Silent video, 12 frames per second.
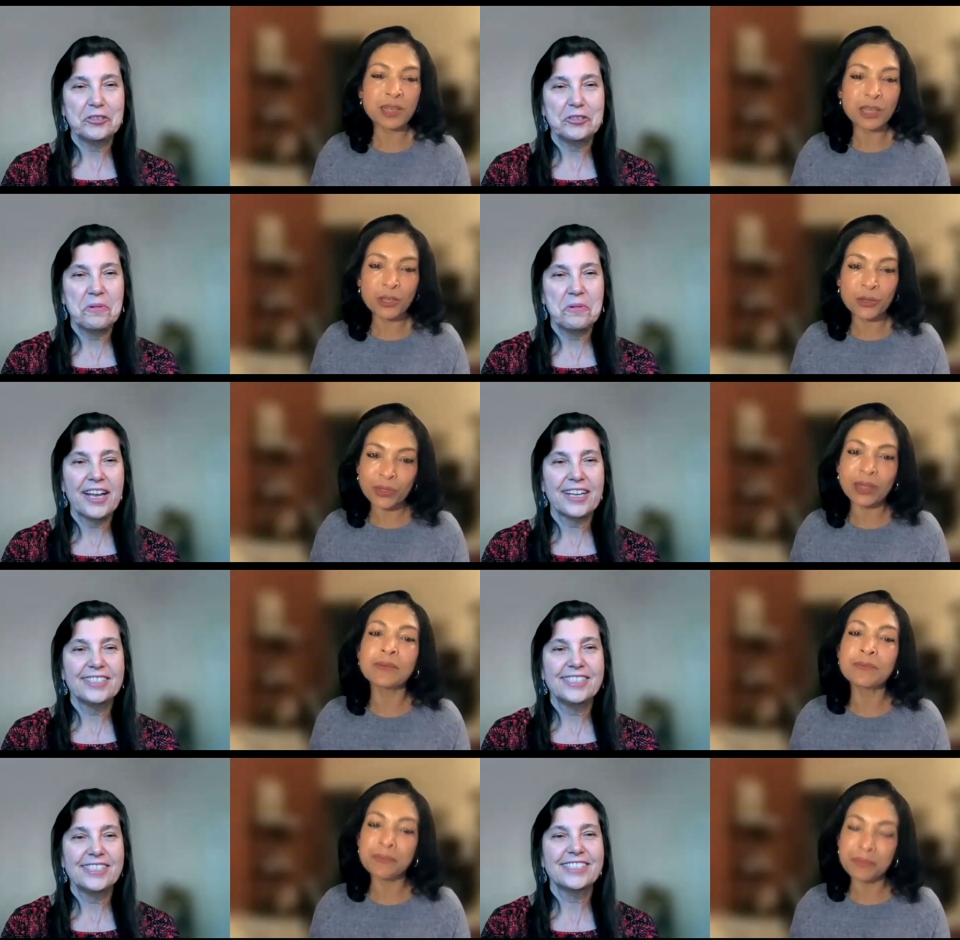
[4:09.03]
Speaker 1: our clinical
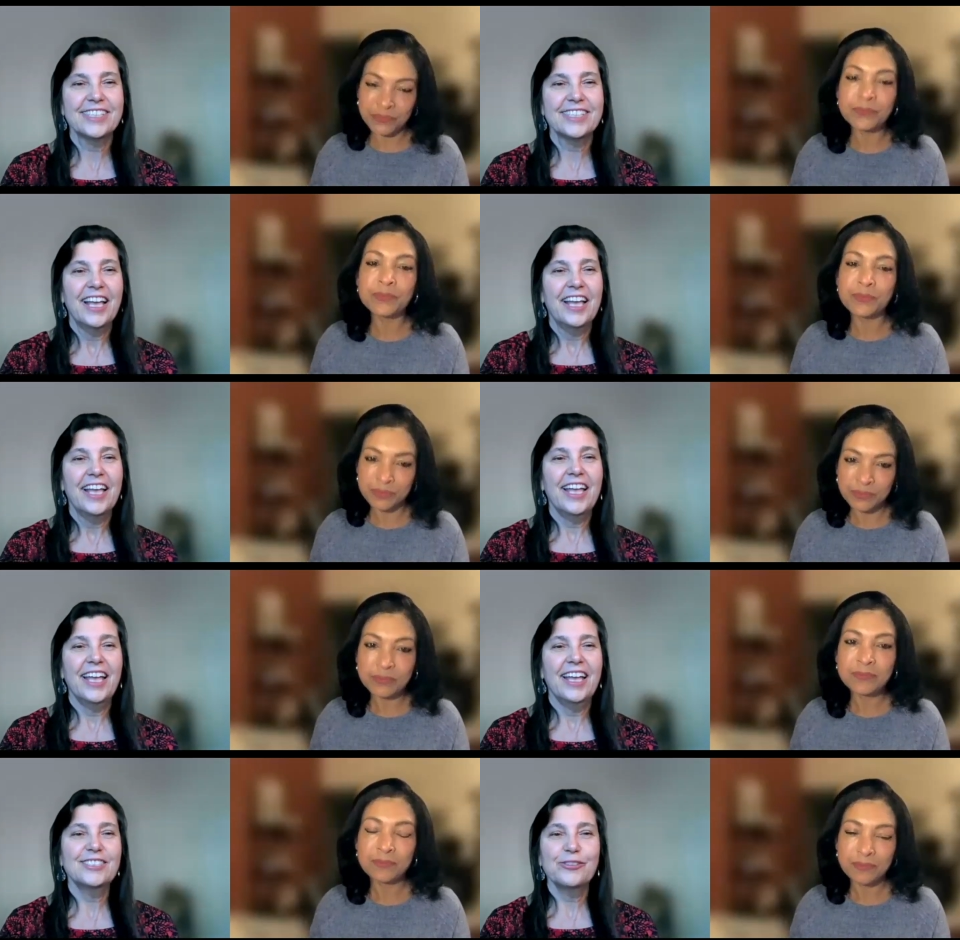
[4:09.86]
practice
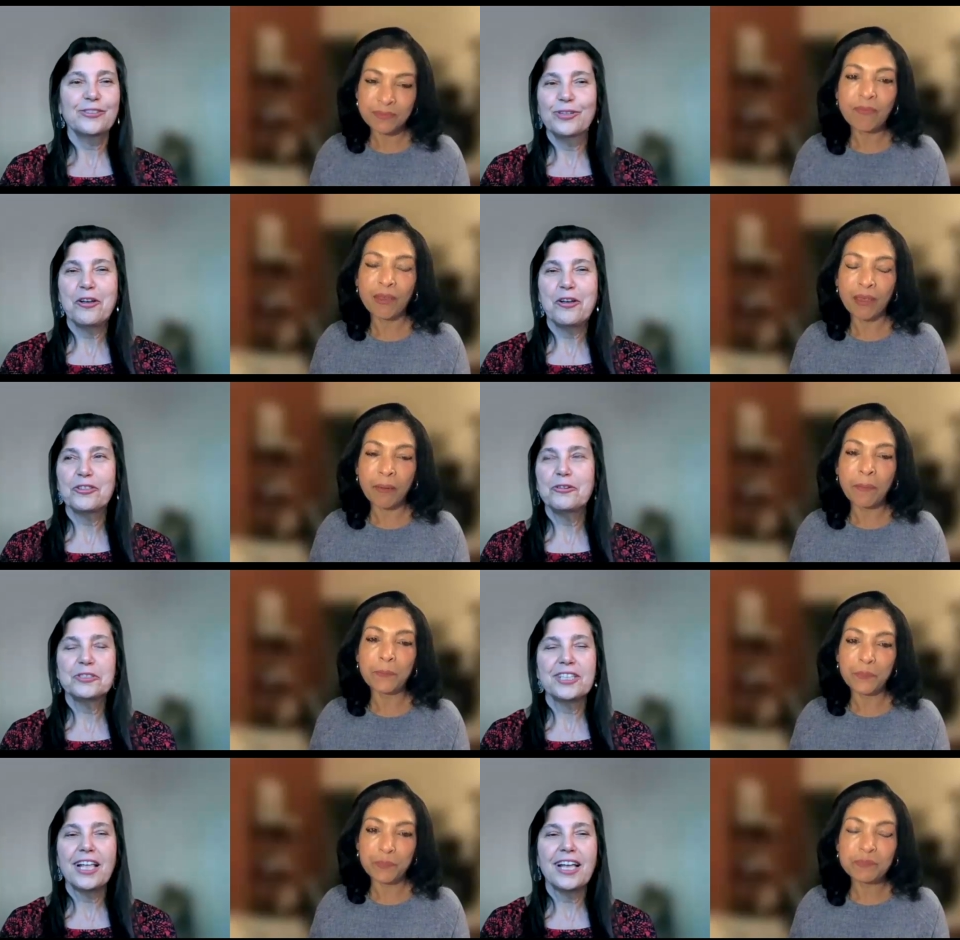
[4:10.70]
and so, yeah. along
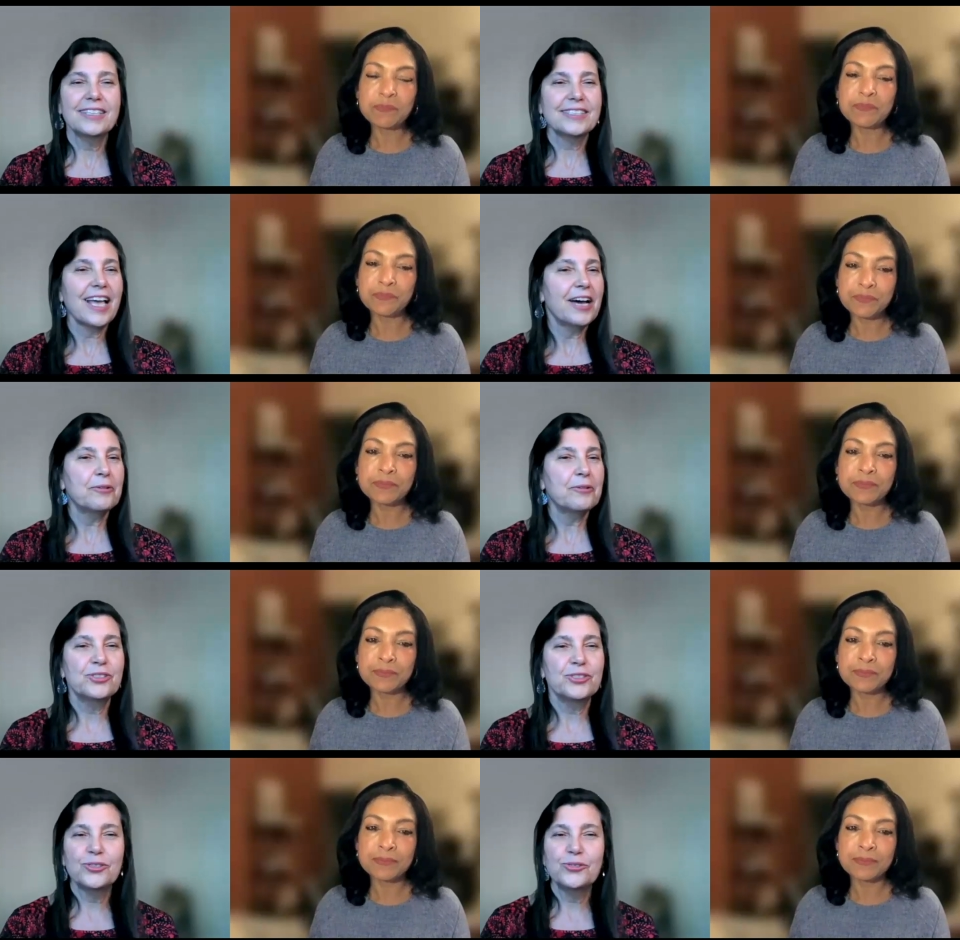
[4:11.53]
those lines,
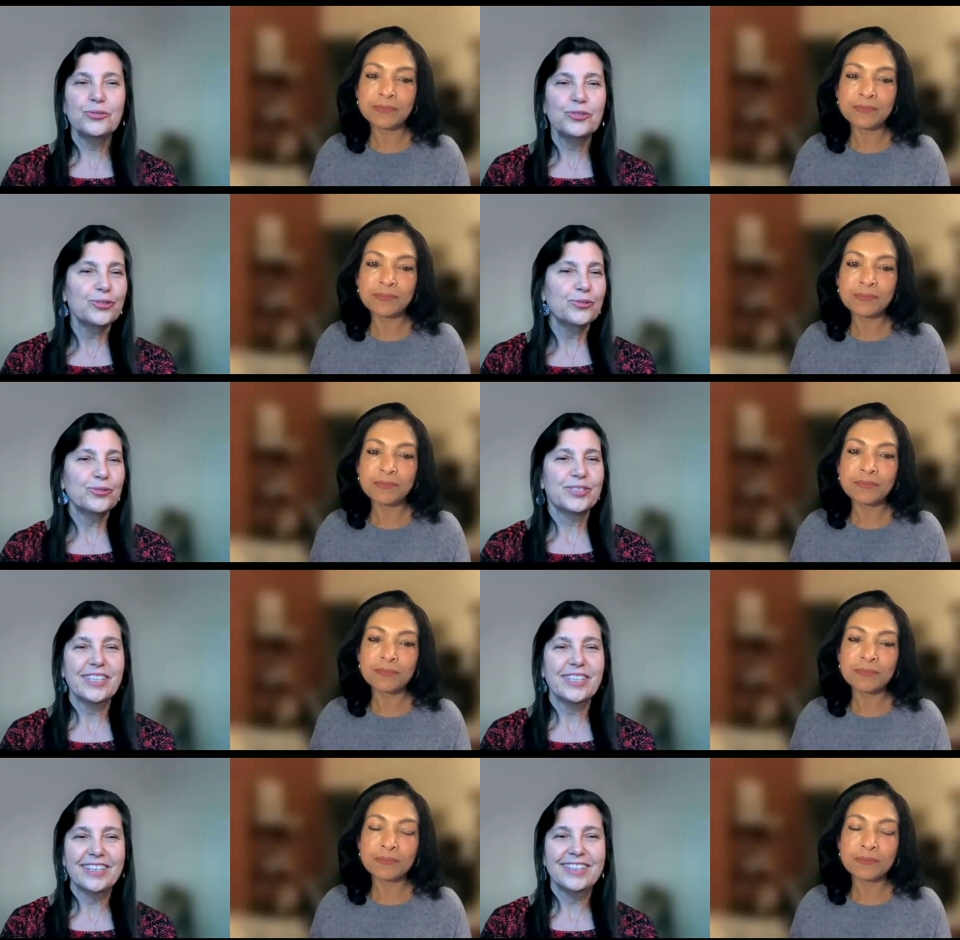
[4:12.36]
how do you
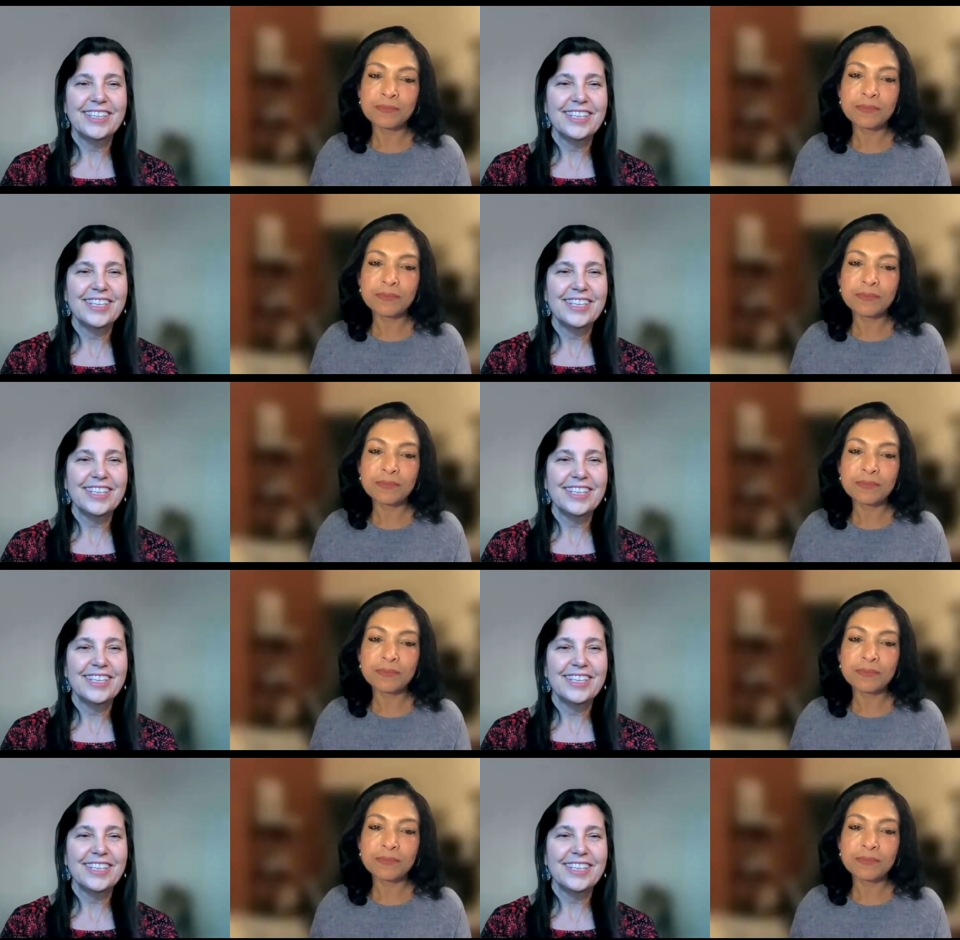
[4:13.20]
use uh,